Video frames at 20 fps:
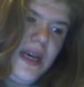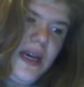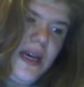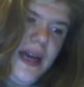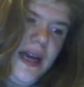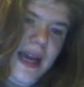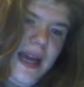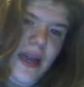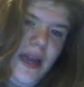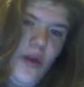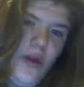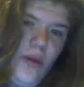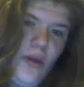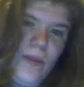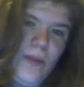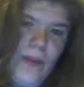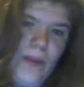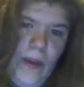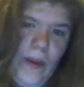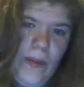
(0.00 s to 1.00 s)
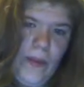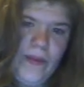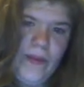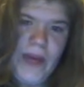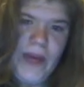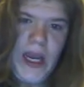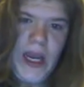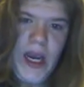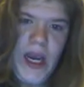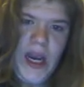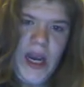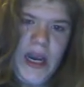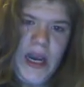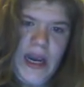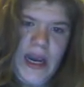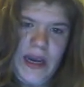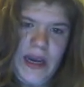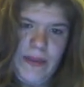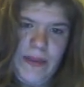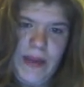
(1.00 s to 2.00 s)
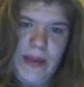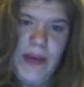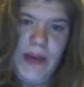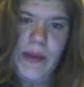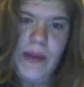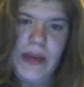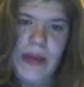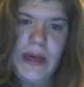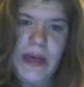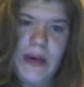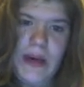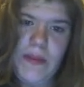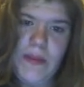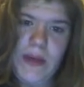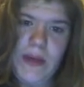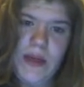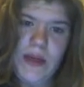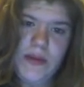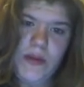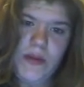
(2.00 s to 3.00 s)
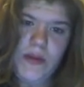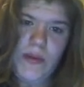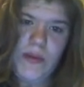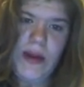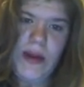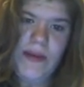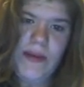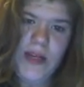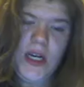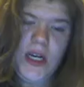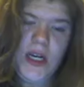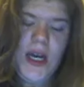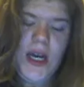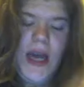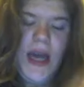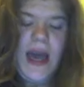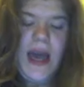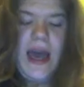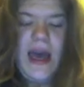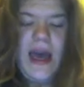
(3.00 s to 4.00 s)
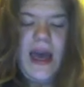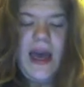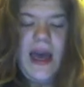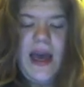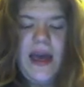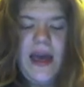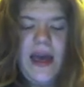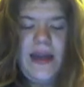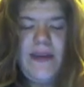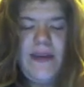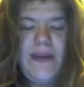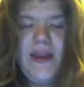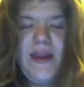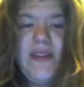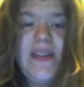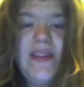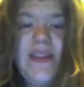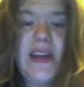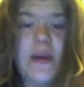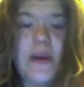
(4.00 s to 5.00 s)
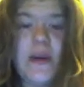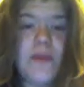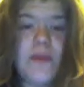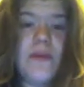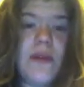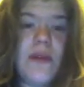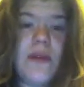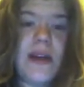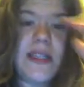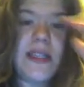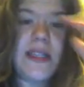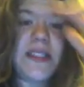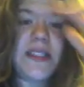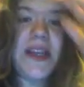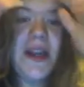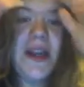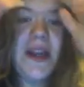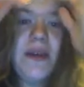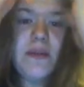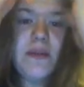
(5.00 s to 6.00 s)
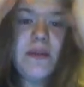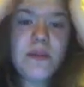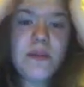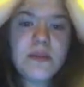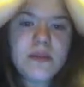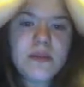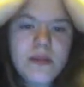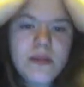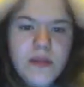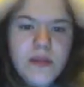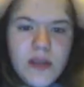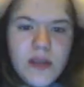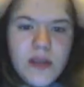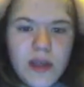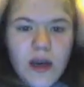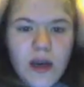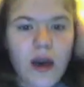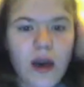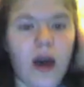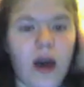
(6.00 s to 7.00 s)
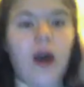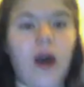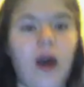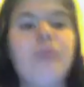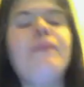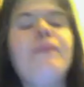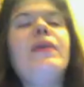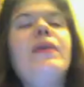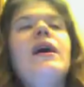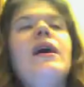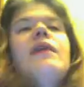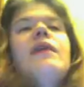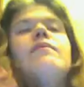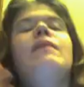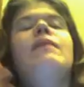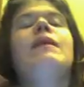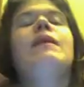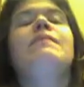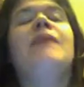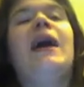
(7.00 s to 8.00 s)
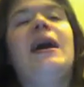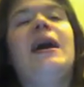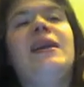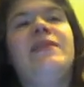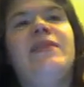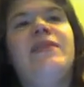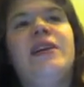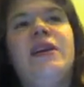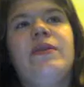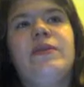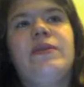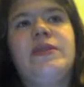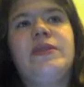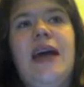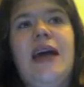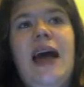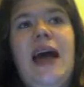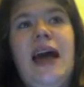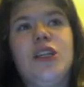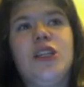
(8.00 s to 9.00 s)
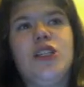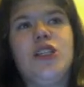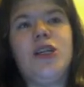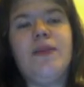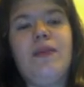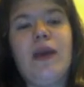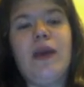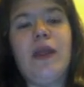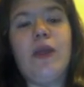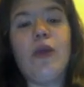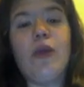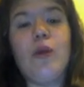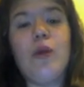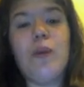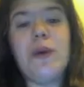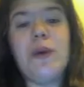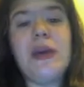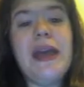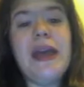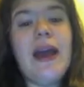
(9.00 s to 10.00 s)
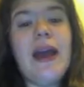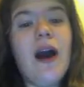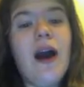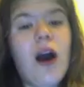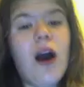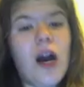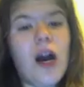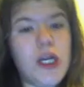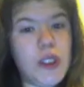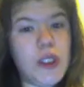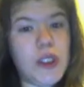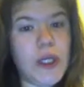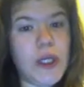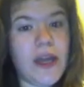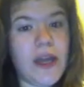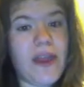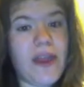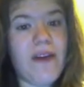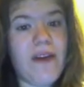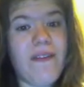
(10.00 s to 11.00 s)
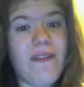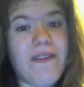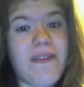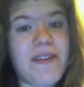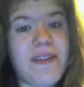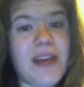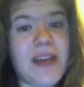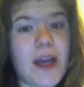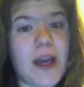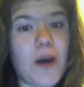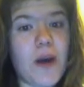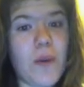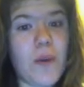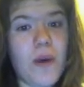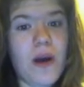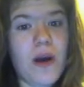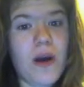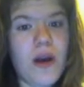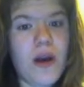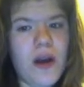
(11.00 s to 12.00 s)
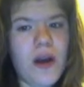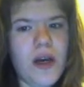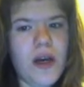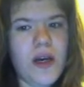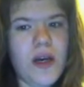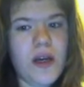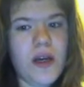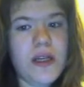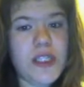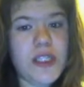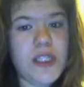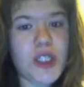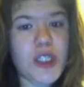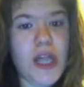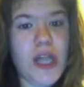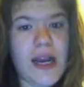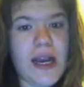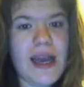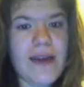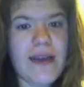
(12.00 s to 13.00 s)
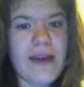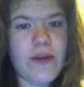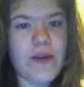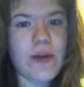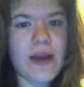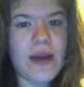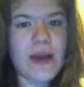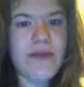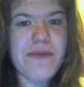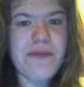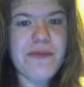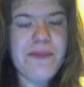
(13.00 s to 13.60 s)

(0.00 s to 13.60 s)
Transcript: I throw them in my Movie Maker, I play with them, I do whatever, and I make the video and it's done. Um, my Maddie video was actually my 300th video. Shock, I have no life.